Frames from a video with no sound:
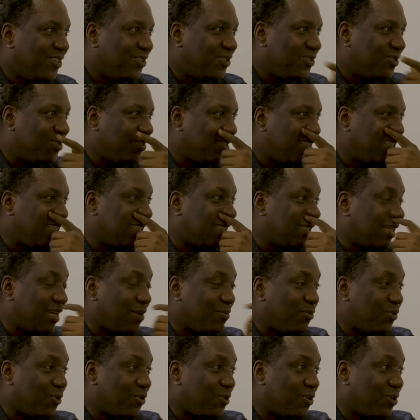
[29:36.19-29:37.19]
So each
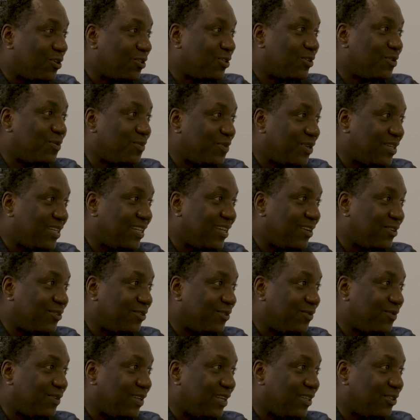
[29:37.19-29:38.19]
time you cut somebody
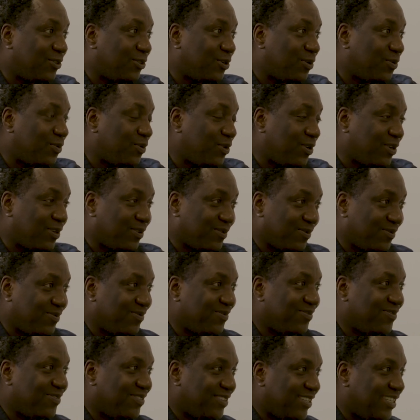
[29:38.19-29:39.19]
out of their job, you're
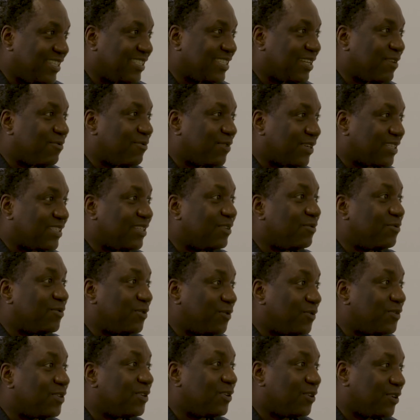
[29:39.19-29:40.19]
it's affecting
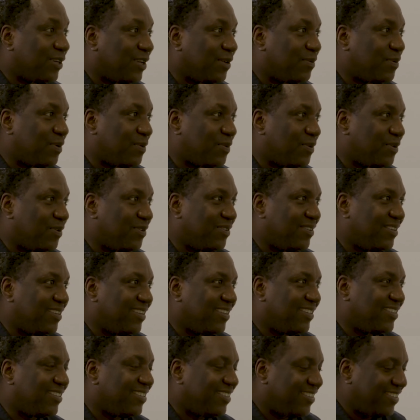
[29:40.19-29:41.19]
50 other people.
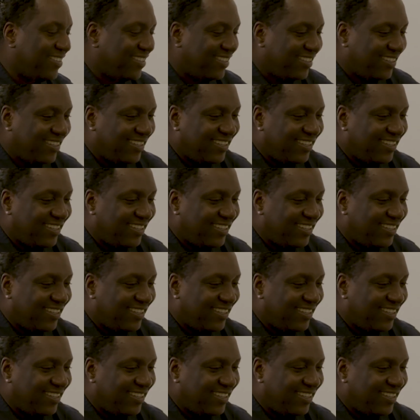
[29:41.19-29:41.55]
So